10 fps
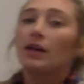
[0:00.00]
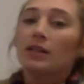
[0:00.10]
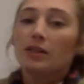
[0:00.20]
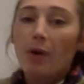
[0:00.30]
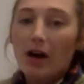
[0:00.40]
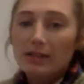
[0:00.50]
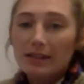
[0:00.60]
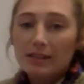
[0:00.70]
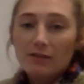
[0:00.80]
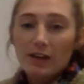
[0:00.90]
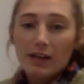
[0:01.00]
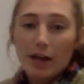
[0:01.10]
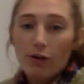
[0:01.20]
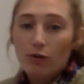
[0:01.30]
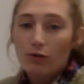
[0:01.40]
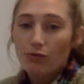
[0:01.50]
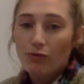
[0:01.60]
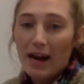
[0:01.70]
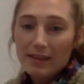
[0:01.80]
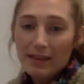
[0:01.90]
to pause this video,
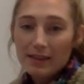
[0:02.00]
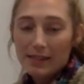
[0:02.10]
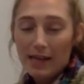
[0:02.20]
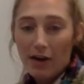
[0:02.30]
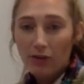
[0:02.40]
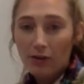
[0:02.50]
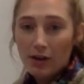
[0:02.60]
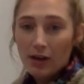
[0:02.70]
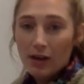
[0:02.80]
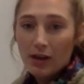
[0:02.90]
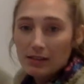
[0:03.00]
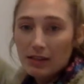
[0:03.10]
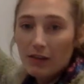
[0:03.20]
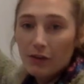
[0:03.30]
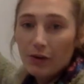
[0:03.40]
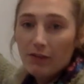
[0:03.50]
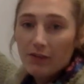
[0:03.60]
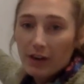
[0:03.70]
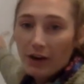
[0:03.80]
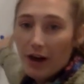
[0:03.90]
write these down, and see if you can
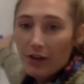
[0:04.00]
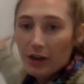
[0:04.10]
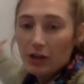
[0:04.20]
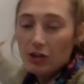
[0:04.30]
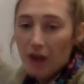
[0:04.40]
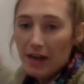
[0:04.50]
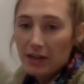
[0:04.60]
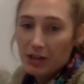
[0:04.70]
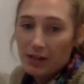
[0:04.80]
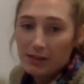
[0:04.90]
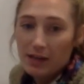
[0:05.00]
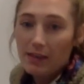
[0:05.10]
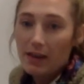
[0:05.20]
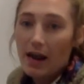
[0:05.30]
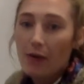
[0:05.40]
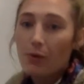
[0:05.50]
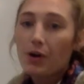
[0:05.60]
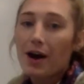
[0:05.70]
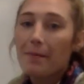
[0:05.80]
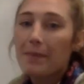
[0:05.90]
figure out the contractions, and then I will
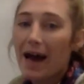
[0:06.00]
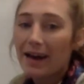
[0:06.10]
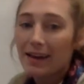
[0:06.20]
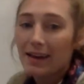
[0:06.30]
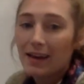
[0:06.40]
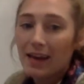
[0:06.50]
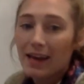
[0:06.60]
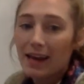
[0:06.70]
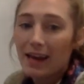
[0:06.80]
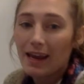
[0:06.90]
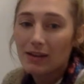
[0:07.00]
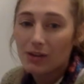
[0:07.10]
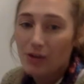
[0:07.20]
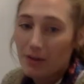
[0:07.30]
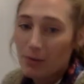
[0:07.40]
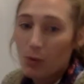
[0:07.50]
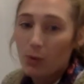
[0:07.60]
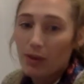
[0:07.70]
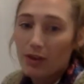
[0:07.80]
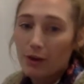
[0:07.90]
come back and answer them
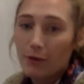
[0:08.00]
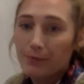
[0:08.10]
with you.